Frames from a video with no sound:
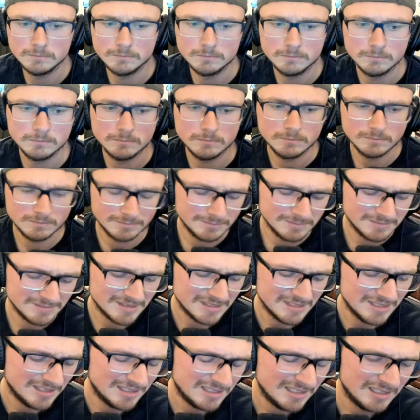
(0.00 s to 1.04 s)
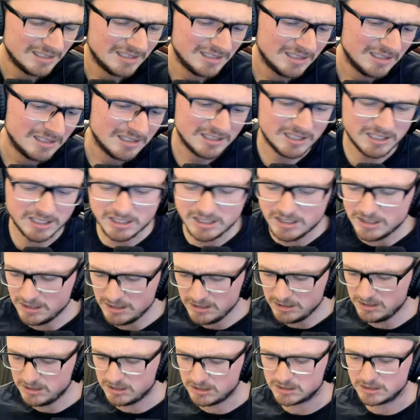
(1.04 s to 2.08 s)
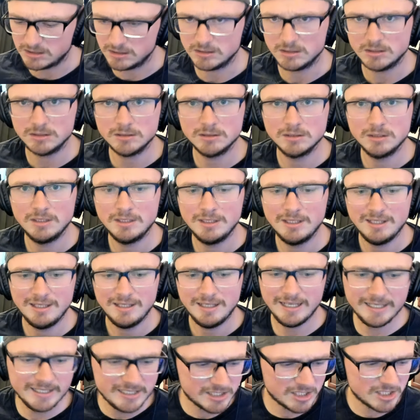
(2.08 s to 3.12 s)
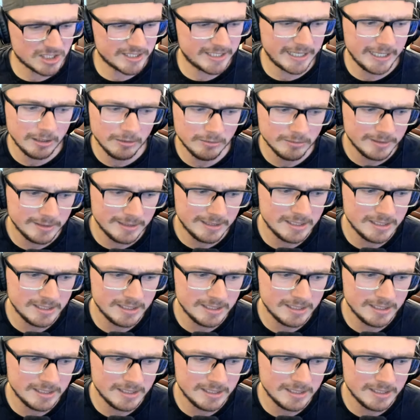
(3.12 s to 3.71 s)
Chef's at home when it's scary.